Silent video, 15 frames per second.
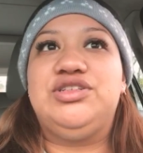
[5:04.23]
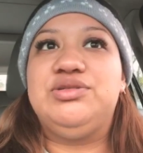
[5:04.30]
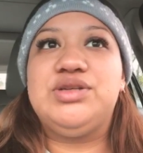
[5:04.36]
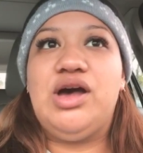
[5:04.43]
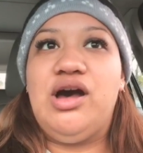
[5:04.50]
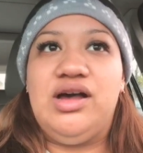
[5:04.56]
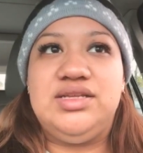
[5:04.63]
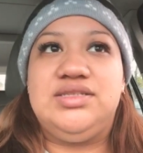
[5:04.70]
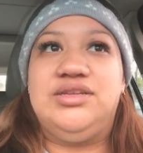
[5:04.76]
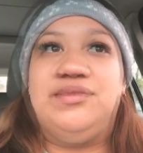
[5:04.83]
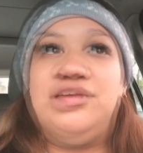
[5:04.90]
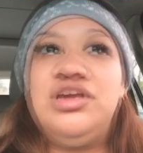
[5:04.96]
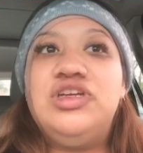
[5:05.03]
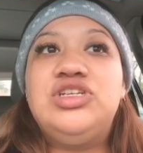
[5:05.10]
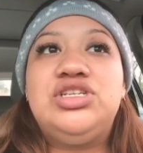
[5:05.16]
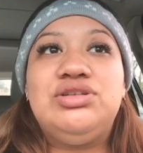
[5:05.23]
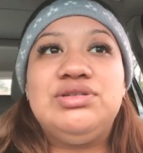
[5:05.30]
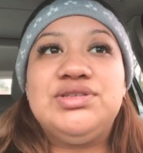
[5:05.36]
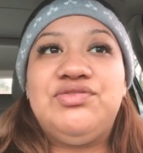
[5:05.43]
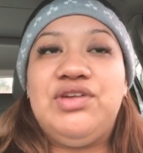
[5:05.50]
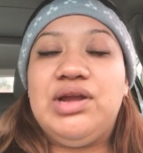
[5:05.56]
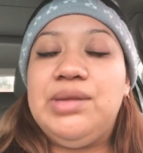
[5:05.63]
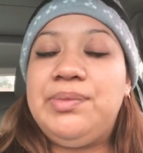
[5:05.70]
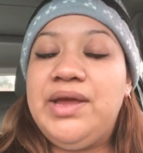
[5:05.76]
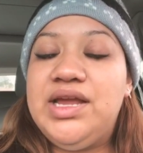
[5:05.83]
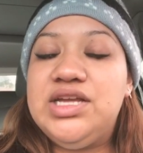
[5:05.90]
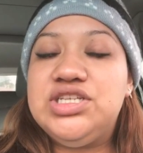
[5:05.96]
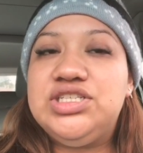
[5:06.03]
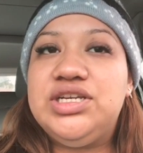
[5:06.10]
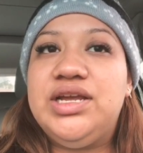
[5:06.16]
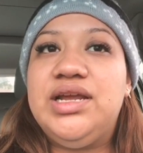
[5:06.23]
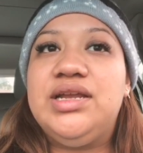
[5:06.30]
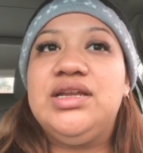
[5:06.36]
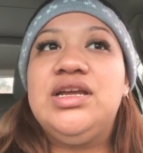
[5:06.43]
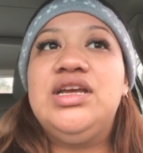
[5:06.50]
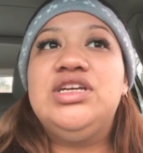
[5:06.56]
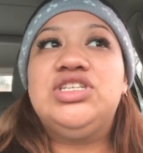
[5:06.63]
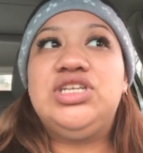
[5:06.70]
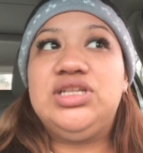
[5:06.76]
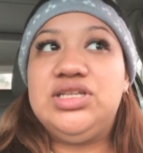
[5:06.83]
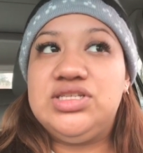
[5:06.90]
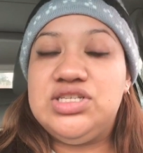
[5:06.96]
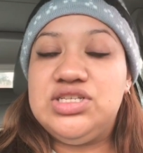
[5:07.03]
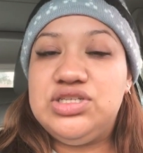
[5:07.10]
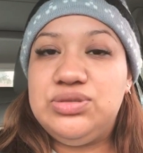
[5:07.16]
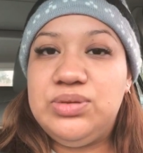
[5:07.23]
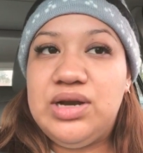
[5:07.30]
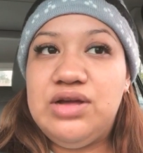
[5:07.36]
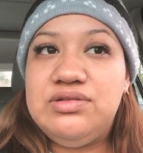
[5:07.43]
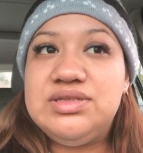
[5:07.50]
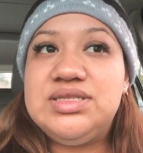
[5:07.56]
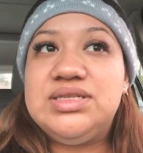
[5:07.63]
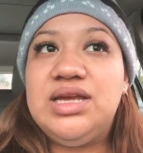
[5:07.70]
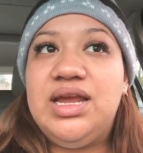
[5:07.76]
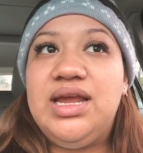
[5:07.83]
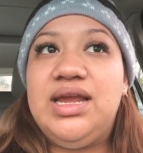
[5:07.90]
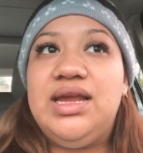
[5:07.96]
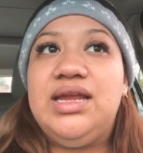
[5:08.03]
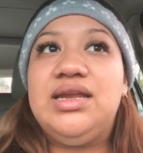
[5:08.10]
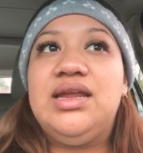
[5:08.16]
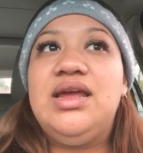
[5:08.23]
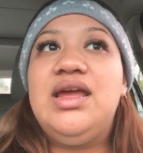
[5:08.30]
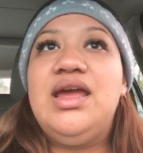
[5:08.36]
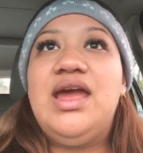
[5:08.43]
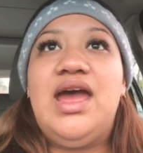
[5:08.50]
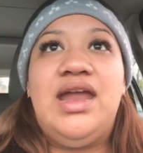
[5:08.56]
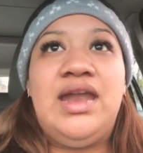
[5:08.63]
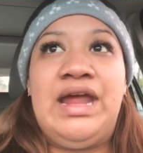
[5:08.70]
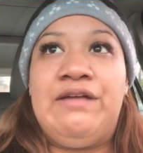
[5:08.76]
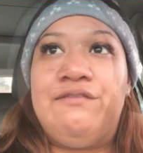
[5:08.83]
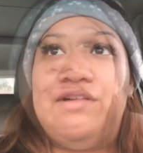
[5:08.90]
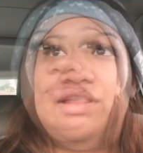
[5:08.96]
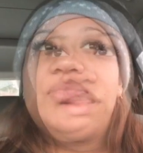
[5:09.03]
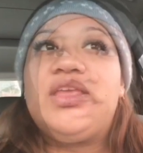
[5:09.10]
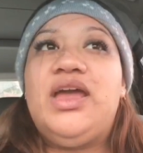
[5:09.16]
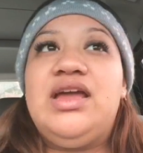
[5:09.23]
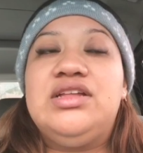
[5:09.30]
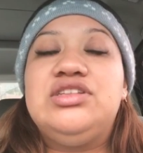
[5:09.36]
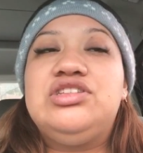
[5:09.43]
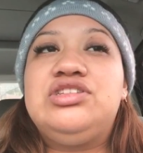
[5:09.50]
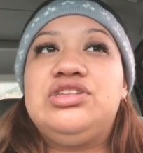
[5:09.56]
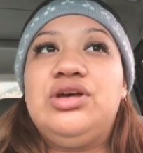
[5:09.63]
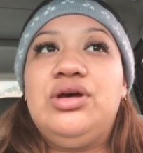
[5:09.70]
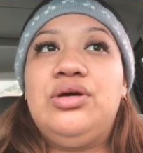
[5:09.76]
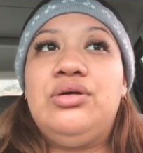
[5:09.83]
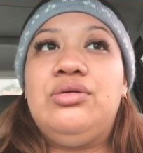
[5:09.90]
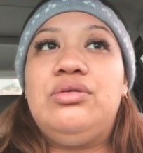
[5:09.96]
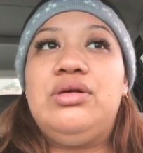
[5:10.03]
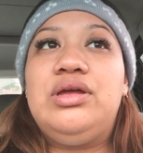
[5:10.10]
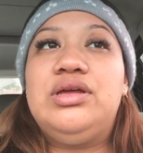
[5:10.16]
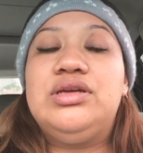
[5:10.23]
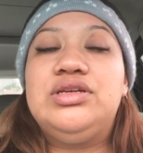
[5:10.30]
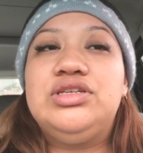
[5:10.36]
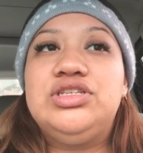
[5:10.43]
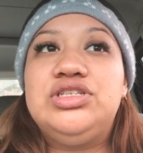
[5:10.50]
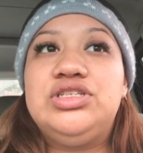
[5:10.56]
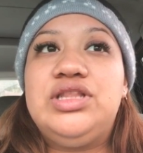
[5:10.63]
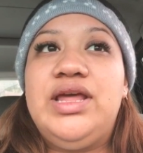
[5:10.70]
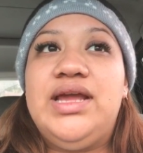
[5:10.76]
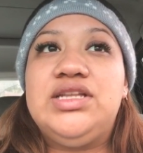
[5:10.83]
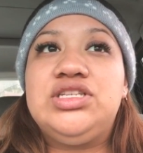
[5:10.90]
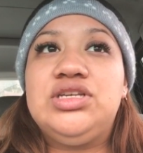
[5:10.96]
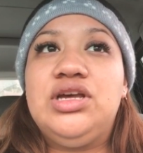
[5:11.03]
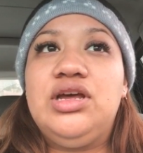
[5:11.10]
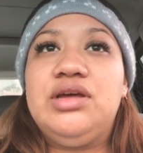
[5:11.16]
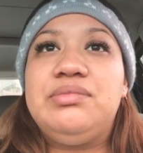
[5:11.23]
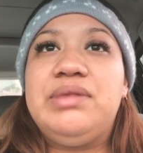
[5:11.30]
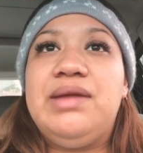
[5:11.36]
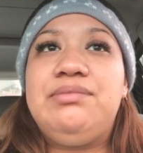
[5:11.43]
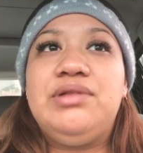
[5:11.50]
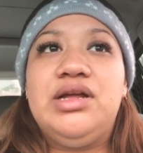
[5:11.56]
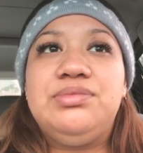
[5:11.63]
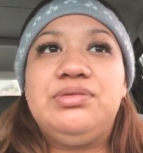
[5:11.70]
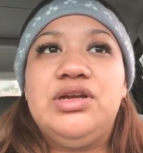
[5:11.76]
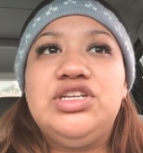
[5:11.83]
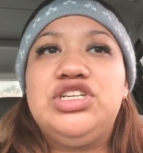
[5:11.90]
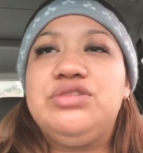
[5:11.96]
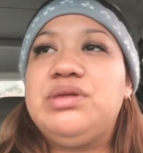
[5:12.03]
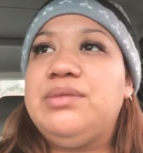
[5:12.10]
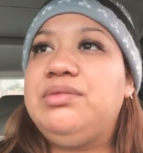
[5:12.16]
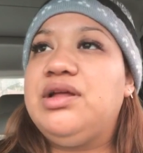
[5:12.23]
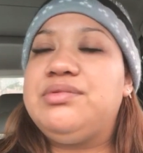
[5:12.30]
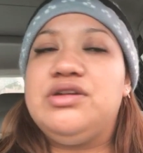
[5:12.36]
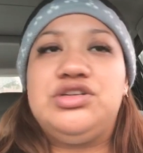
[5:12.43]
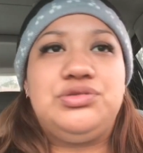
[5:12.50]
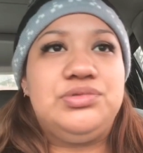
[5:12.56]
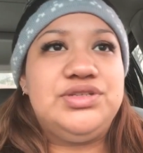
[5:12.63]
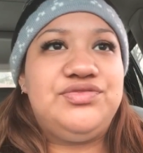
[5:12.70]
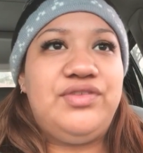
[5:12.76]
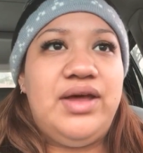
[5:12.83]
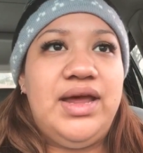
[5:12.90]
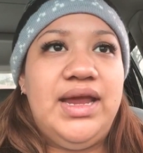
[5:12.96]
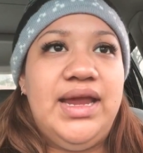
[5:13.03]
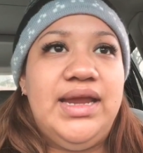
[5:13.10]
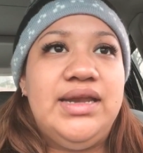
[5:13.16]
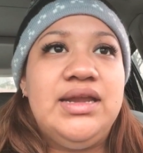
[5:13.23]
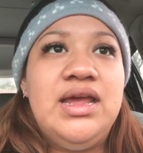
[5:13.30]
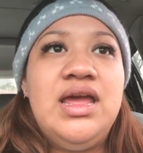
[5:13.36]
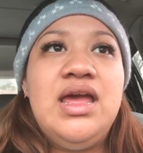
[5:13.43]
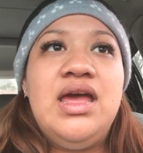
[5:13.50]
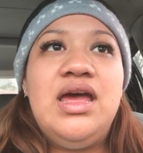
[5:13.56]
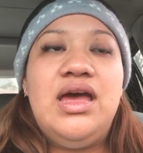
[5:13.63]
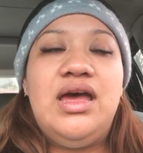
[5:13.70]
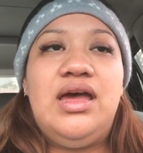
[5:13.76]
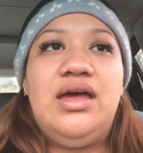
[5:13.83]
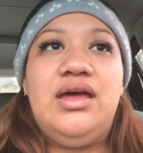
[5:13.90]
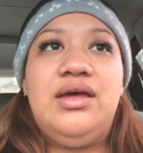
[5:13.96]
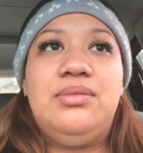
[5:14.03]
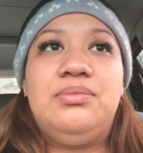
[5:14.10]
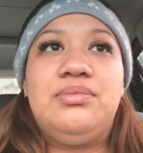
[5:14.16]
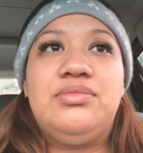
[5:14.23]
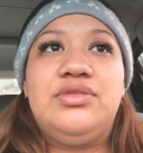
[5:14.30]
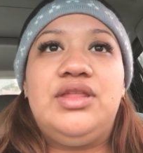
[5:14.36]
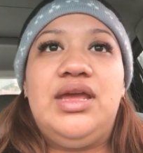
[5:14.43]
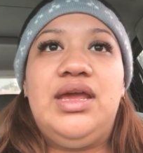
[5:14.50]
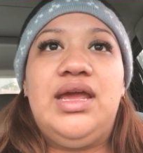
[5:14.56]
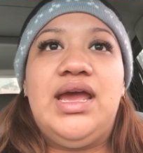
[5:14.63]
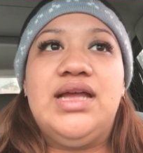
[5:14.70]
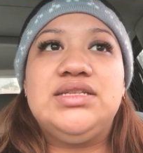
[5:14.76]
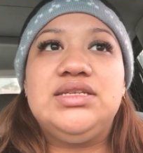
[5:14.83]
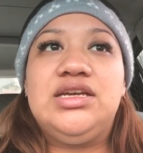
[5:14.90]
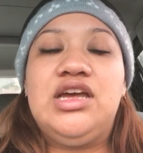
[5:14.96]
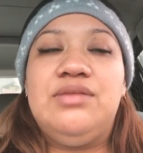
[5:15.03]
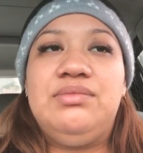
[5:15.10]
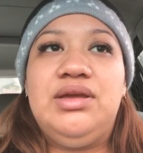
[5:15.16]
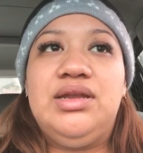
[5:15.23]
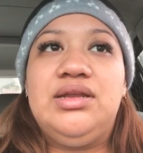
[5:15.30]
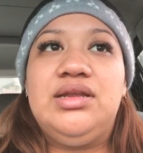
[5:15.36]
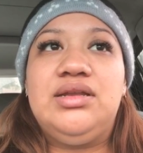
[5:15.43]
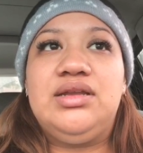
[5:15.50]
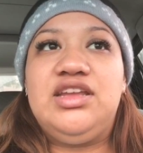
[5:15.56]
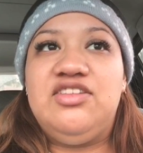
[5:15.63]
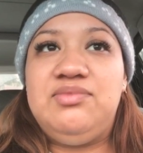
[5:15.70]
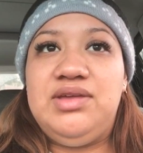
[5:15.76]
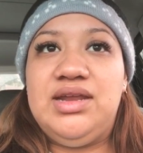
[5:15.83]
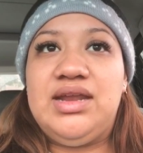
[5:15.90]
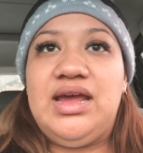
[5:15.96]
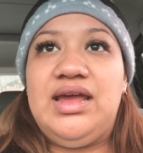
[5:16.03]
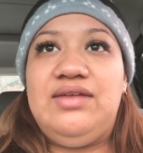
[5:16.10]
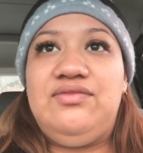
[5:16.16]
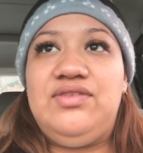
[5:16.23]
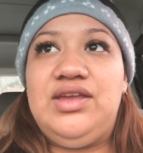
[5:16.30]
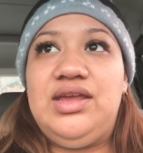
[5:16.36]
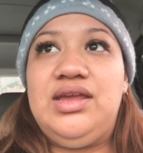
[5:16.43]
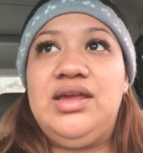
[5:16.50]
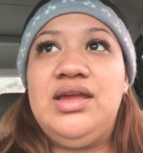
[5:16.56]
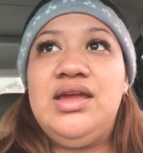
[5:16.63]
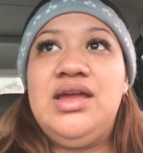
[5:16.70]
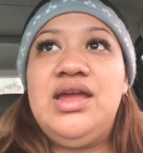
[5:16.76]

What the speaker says: She was awesome. She was very patient. She listened to what I was saying and everything. And so they took my blood pressure. My blood pressure was fine. They had to come in and give me an IV.